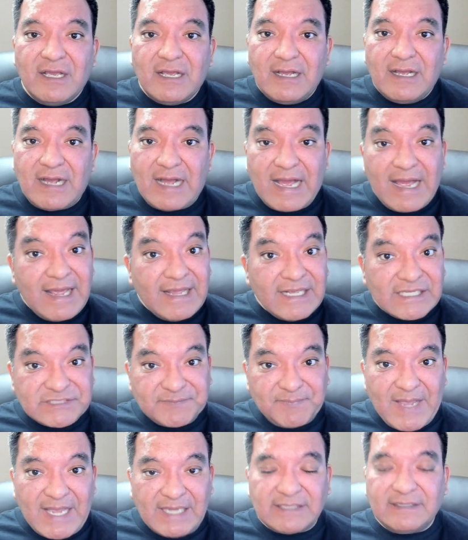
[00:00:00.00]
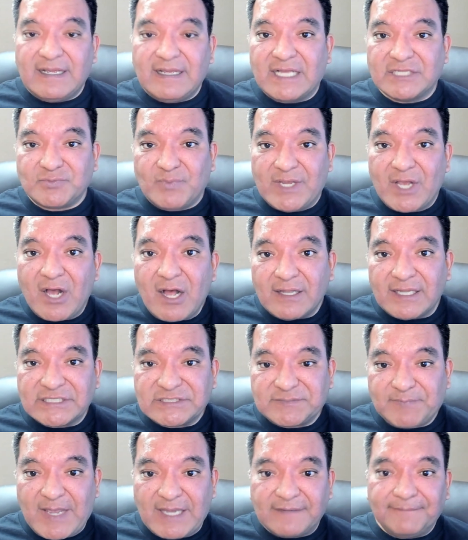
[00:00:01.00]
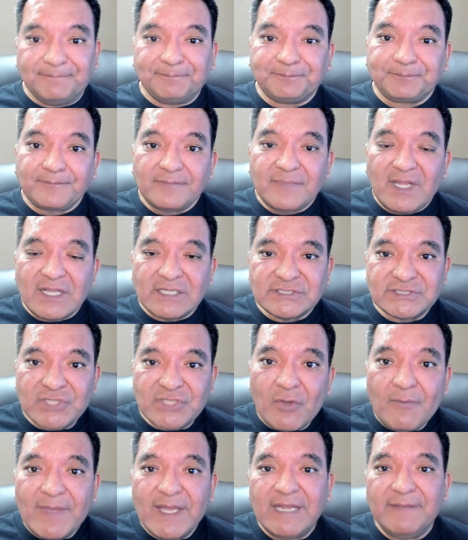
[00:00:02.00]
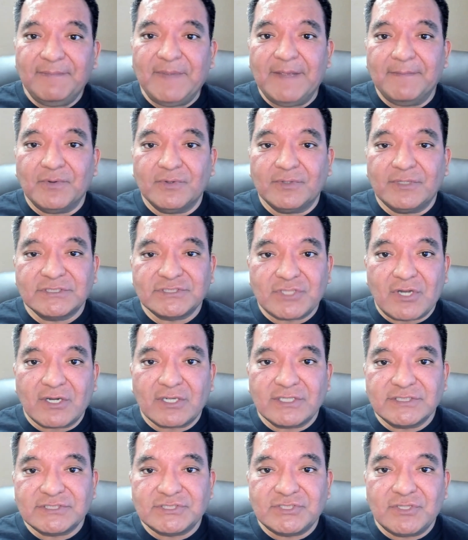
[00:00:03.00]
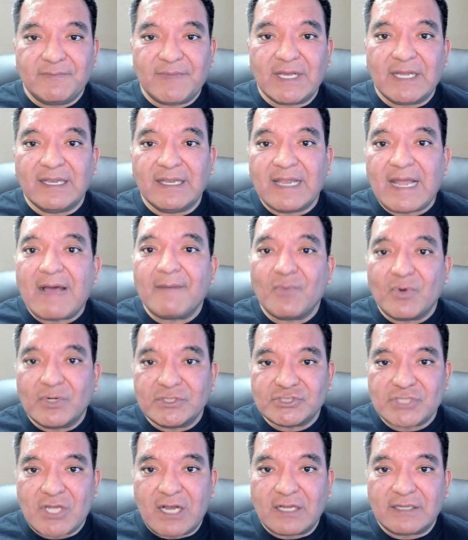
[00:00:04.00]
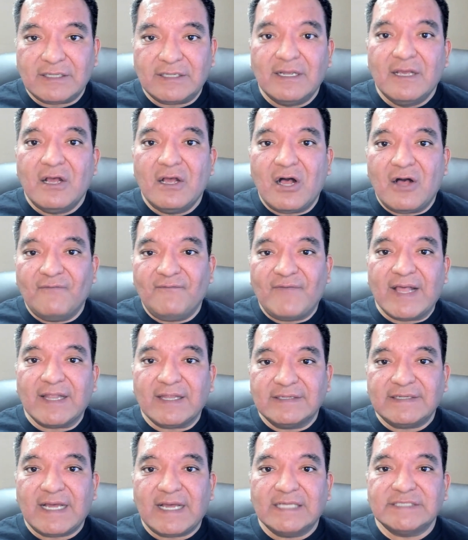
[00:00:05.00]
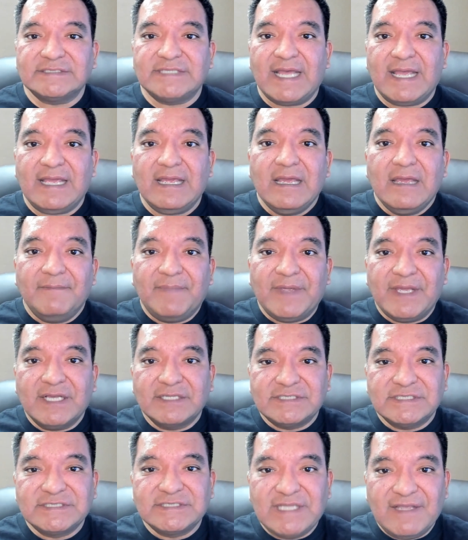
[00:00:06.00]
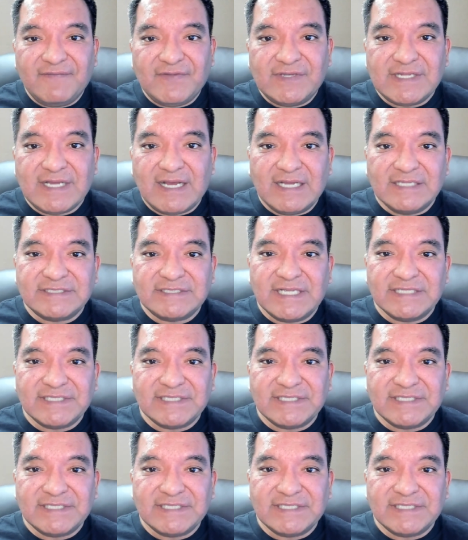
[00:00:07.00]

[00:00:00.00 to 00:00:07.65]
I expect, as we all expect, so many people to start consuming a lot more chocolate on Valentine's Day because it's given to us as a